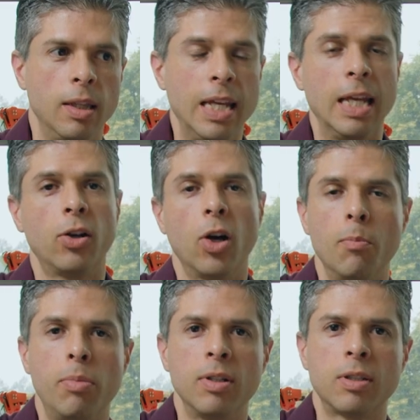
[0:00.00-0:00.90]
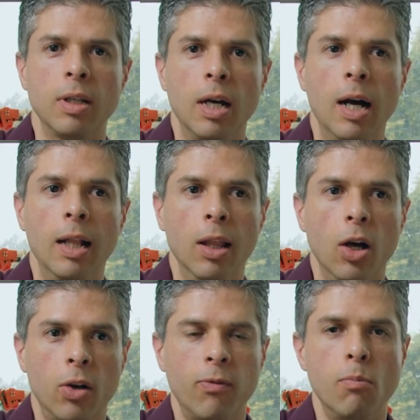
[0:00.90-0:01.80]
they encompass a
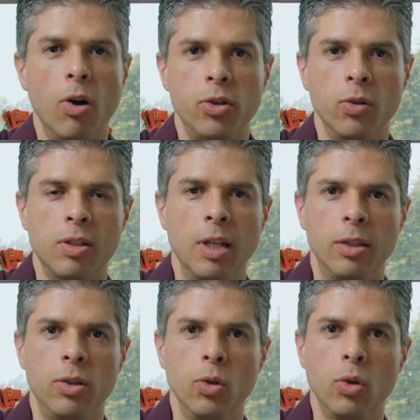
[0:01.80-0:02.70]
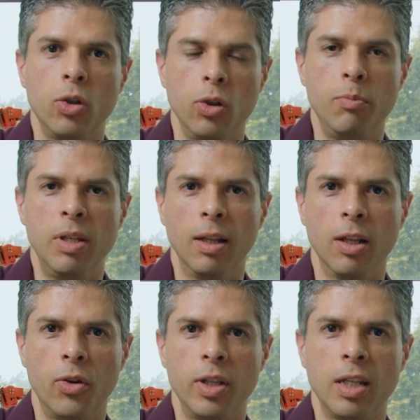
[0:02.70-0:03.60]
lot of modules that you could be
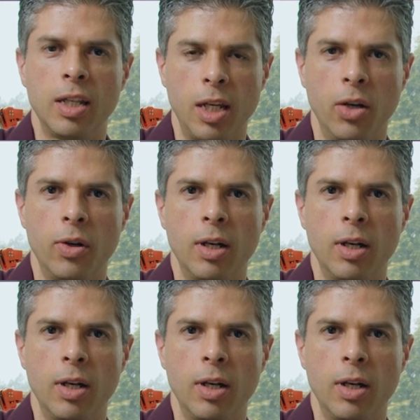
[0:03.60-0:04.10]
learning here